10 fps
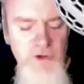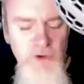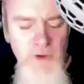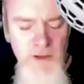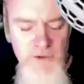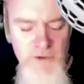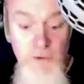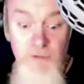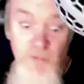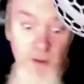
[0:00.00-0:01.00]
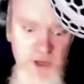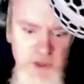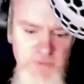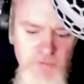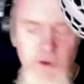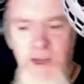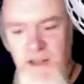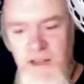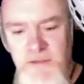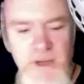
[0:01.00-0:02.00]
do it, to do all the rubbish before you
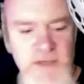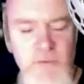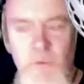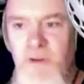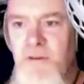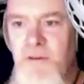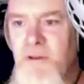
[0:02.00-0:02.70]
get to mixing with,